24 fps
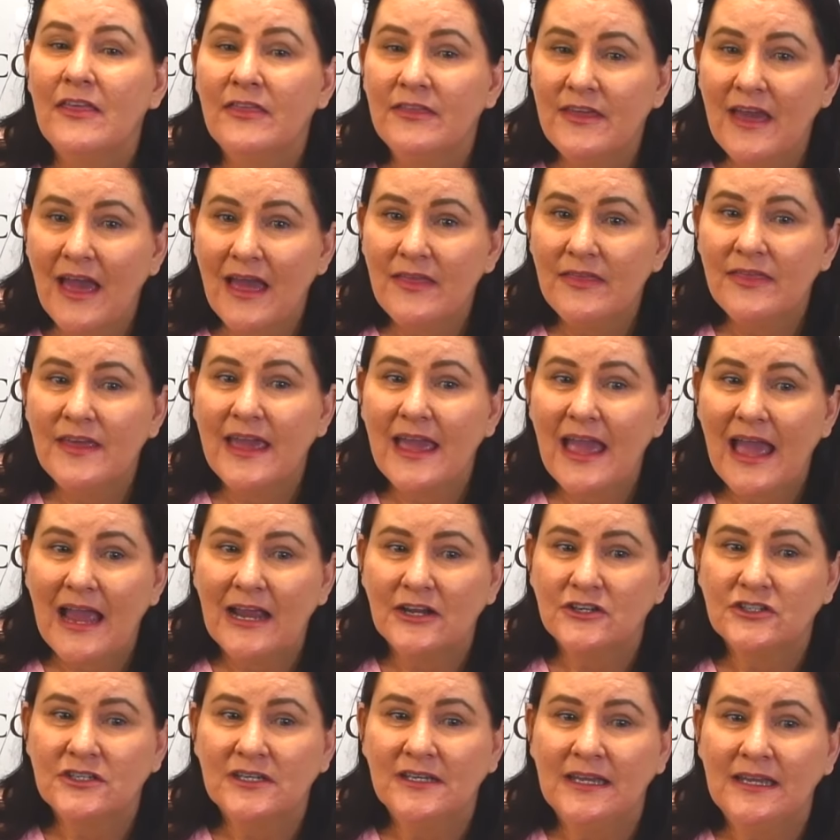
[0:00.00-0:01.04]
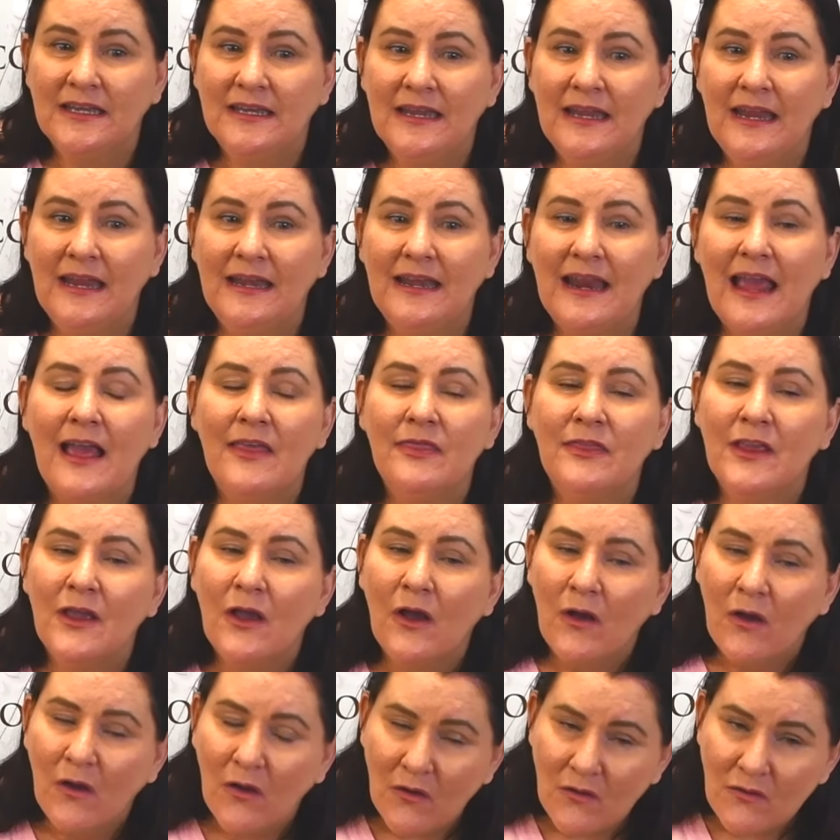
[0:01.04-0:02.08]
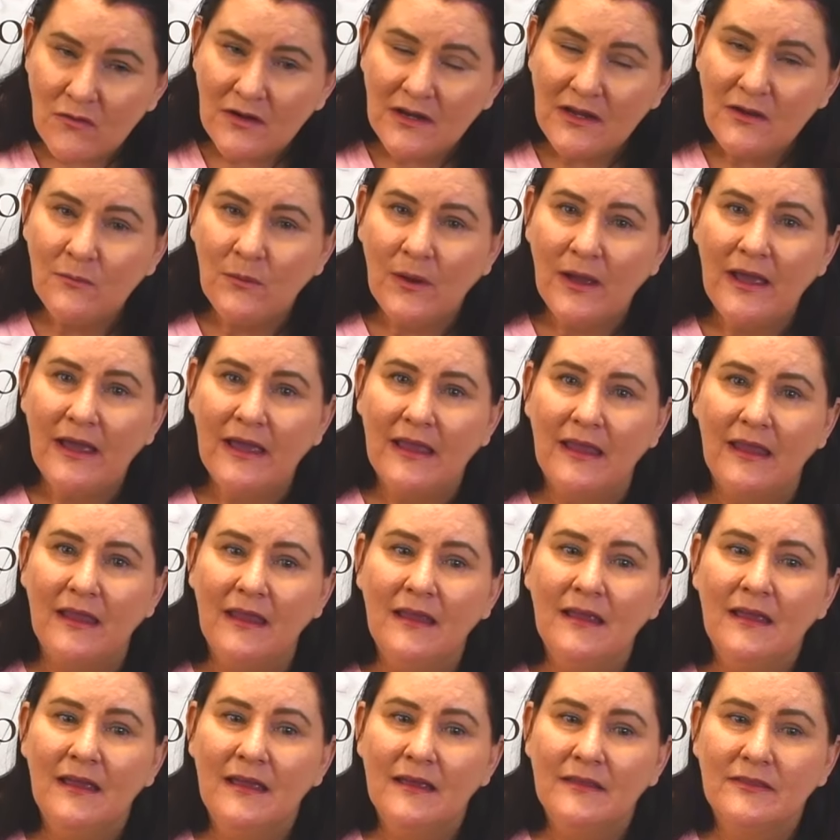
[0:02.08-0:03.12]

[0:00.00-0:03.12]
that they actually need. And the only way